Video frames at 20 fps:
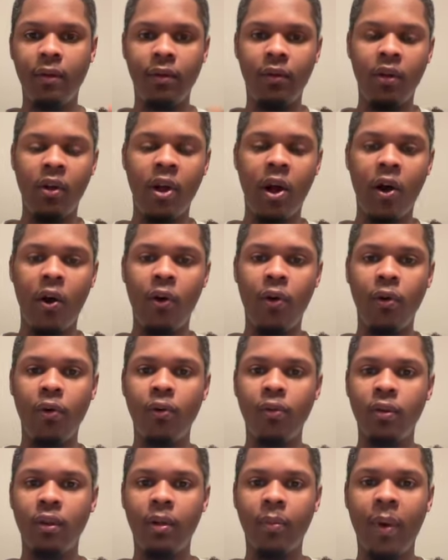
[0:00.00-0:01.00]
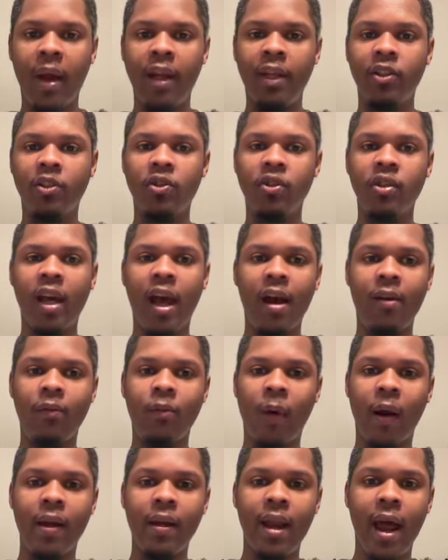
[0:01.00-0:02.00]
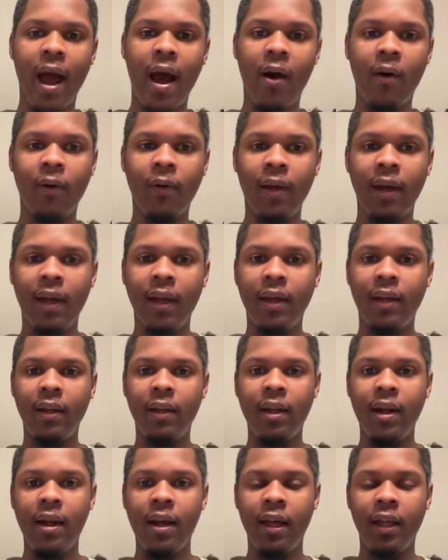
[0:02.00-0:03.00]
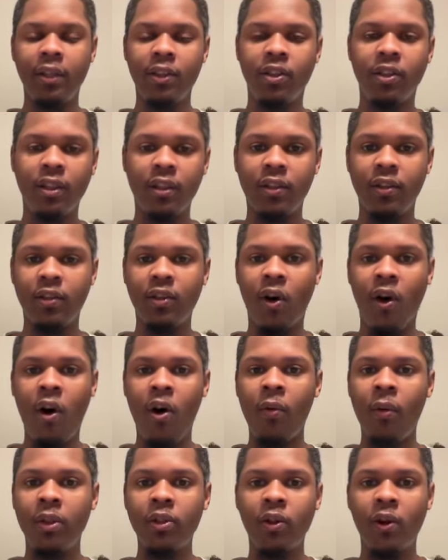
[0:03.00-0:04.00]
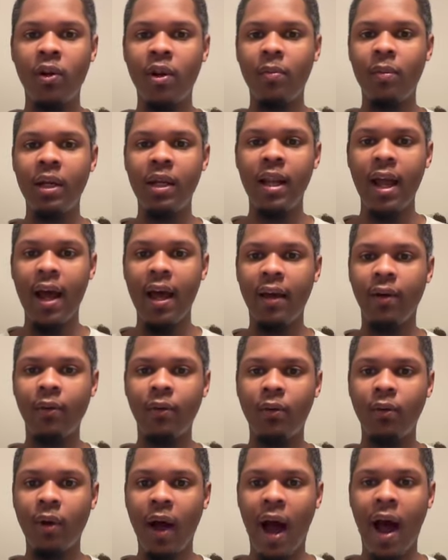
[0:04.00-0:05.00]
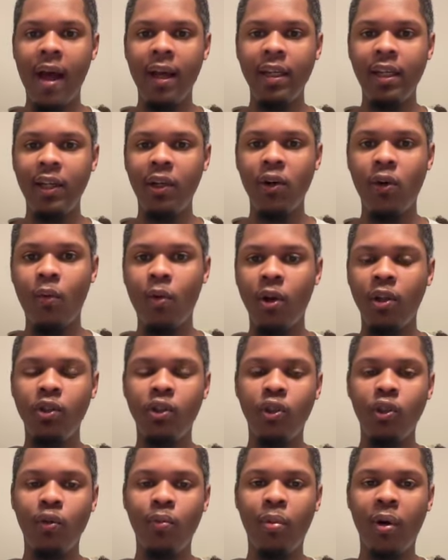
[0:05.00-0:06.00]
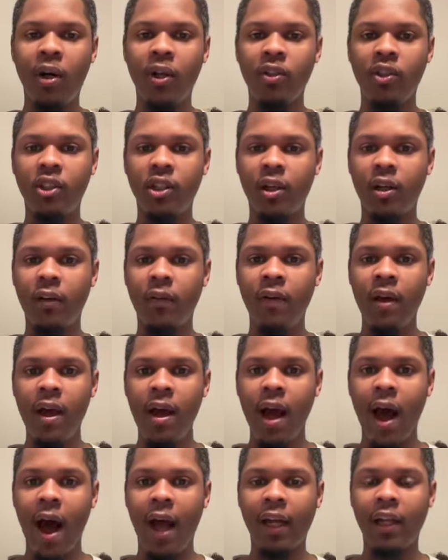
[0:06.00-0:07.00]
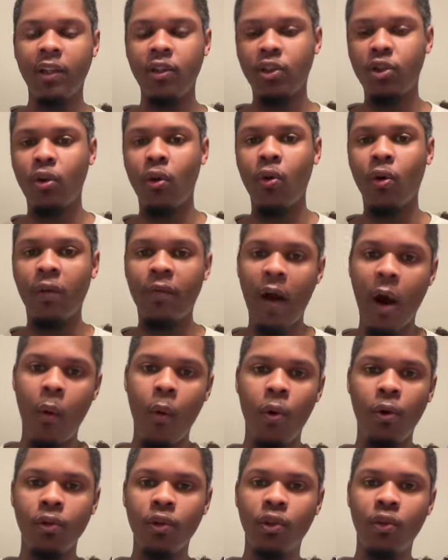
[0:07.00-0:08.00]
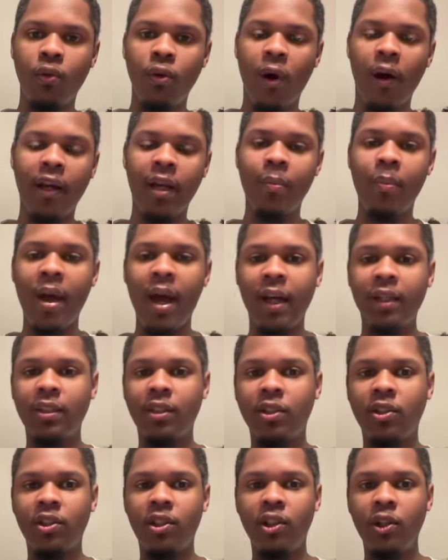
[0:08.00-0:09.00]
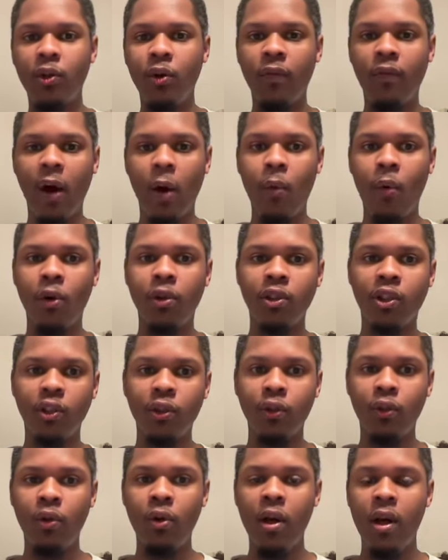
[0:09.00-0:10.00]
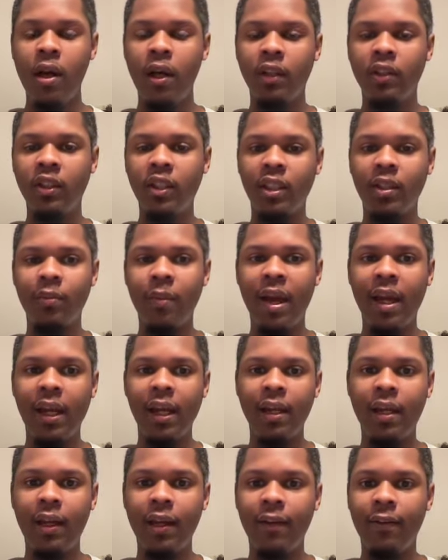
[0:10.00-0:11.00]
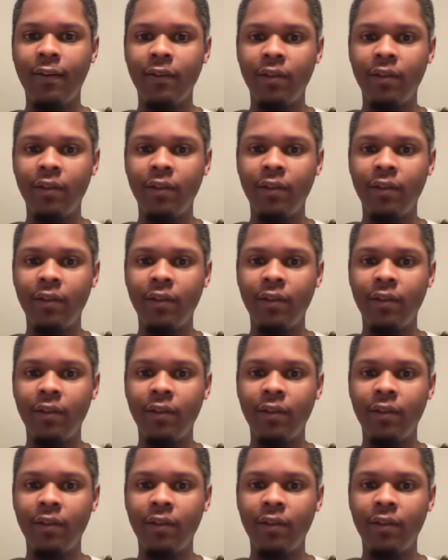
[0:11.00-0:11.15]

you know the Pacers have right now, and it's it's always going to be that ideal one-two punch of I can score if I want to, or I can pass it to you if I want to. Just making it